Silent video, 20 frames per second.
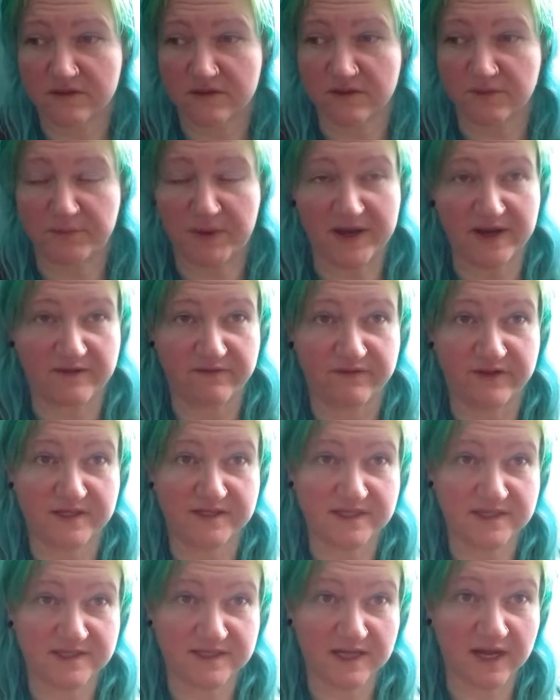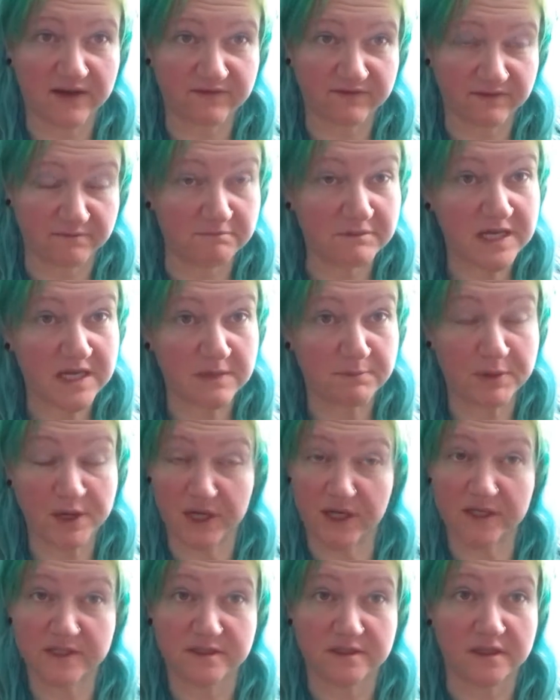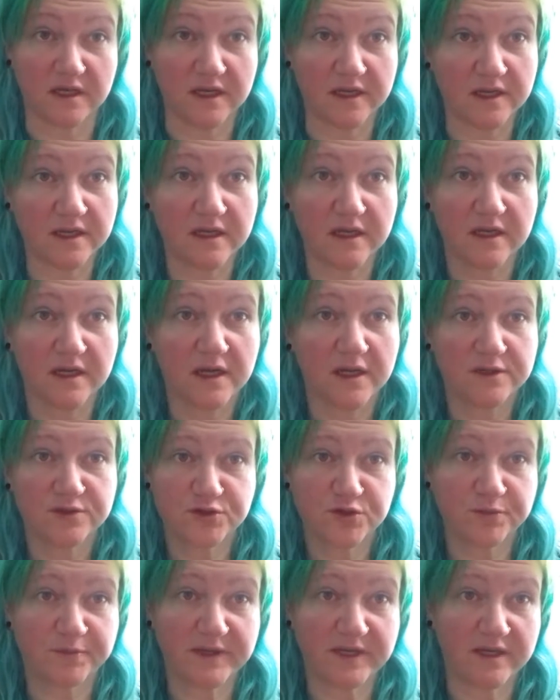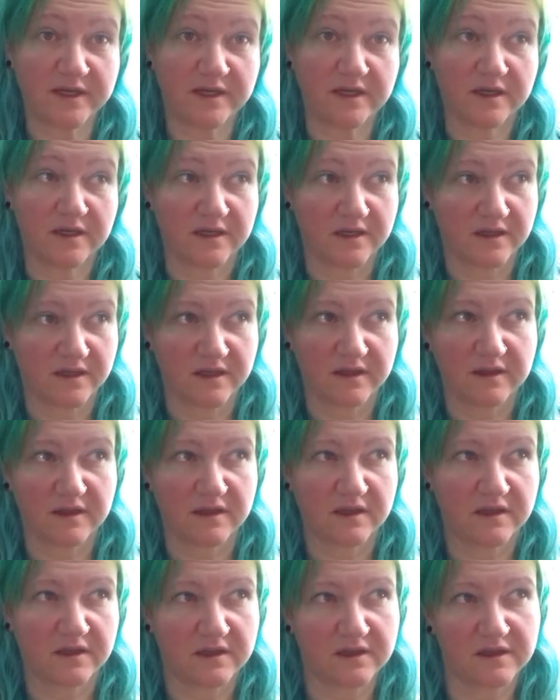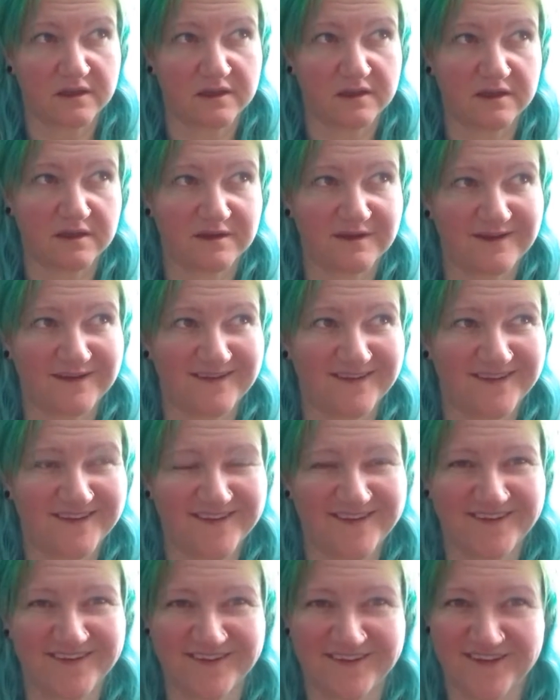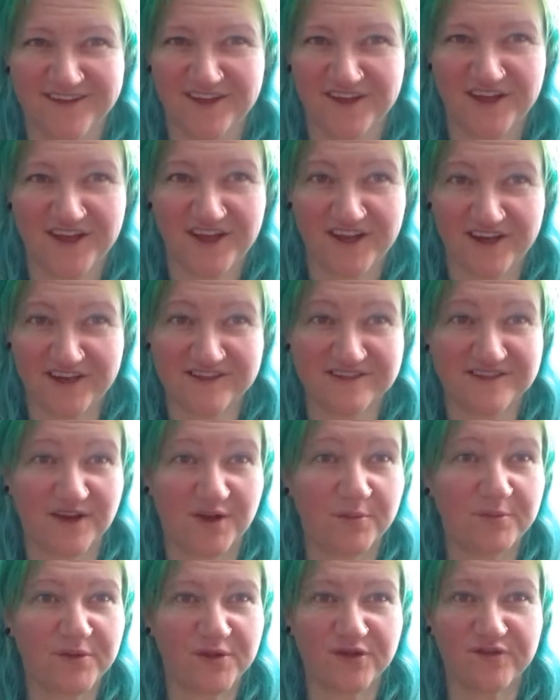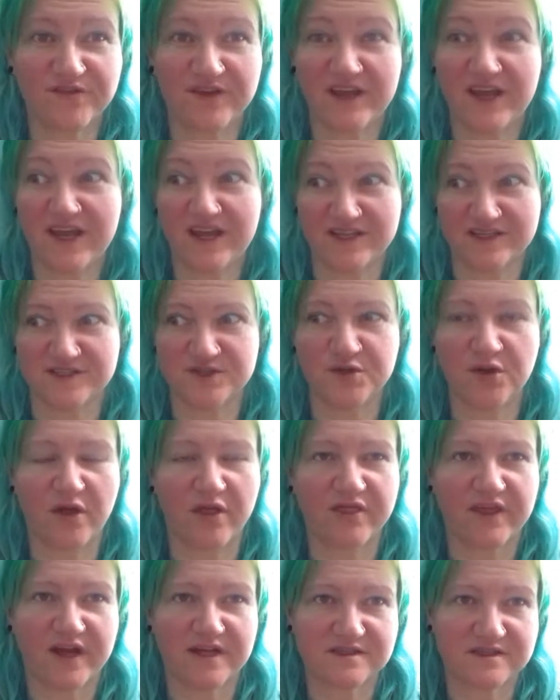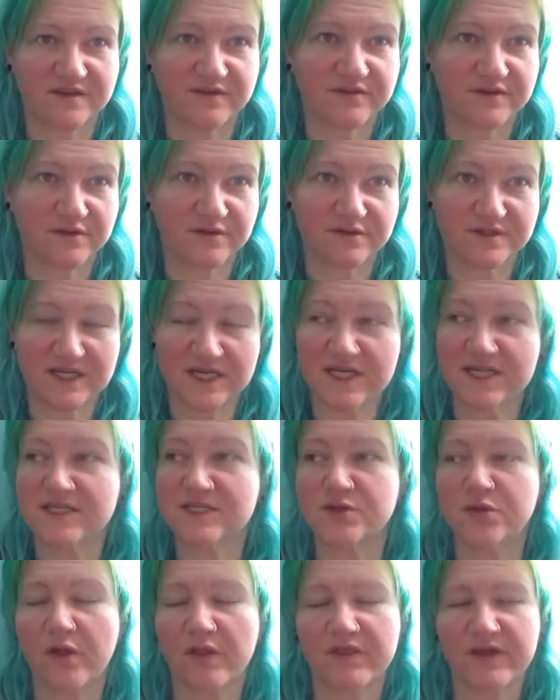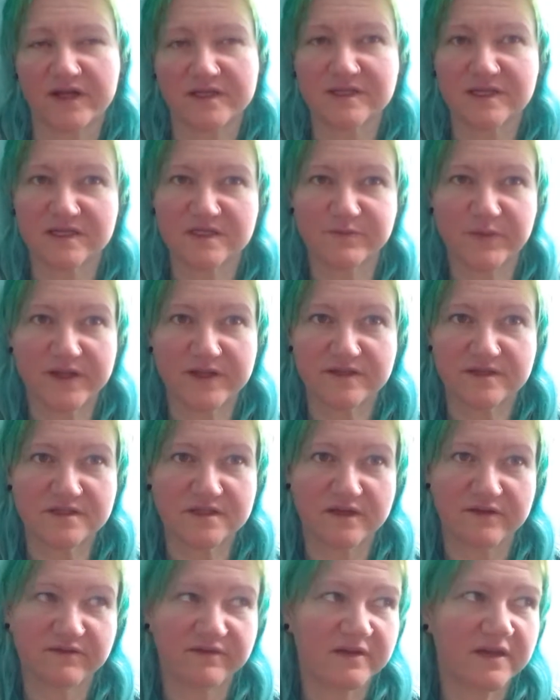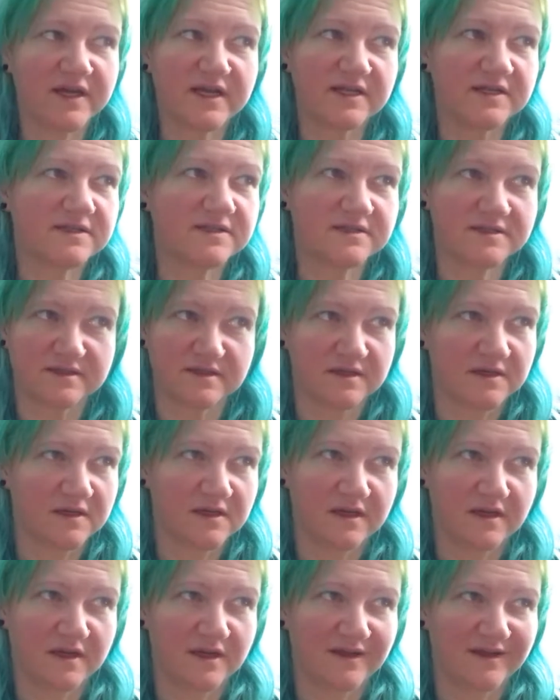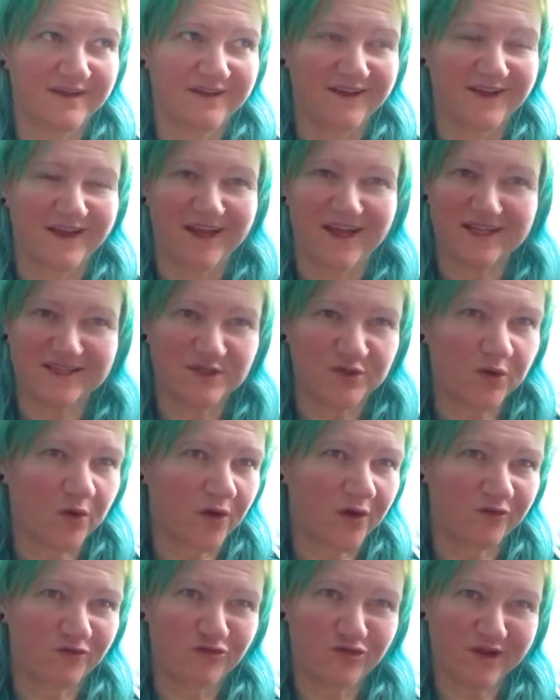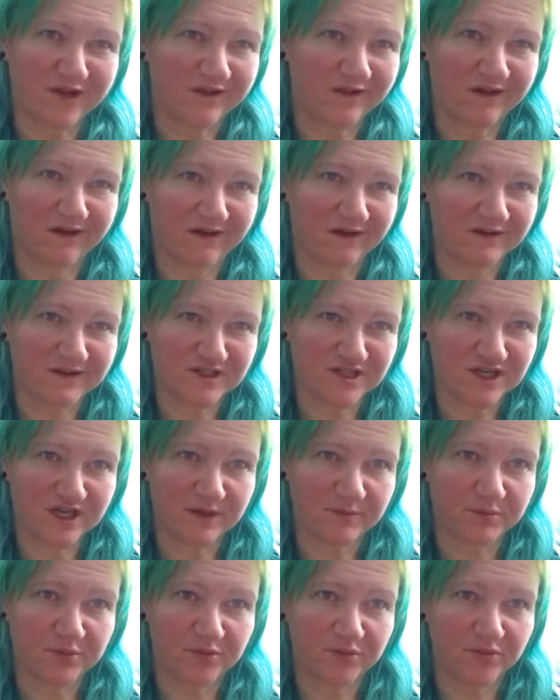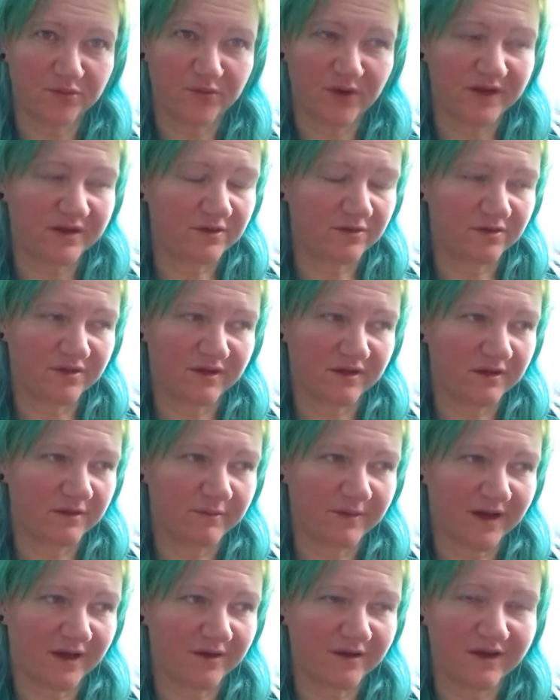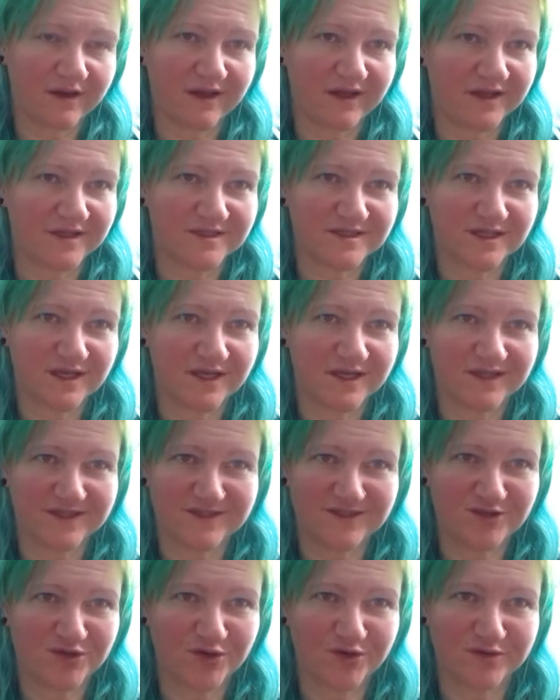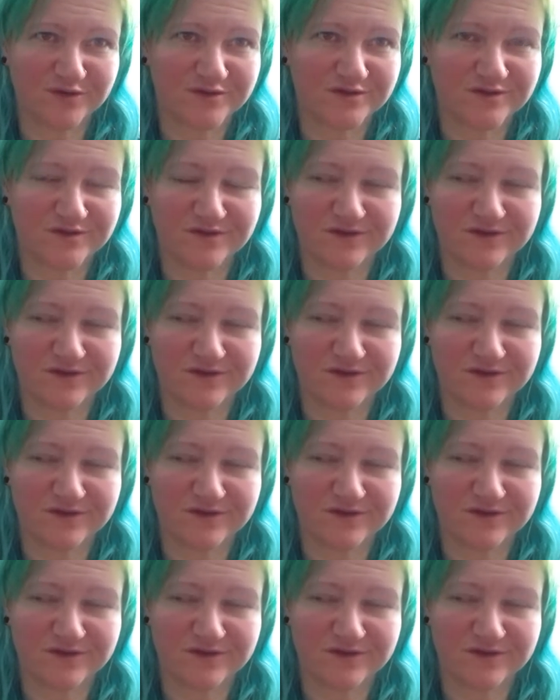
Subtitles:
the benefits it's had for me personally, to be an example of it's not that difficult, it's not that expensive, it's not a real hardship when you think about it. It's not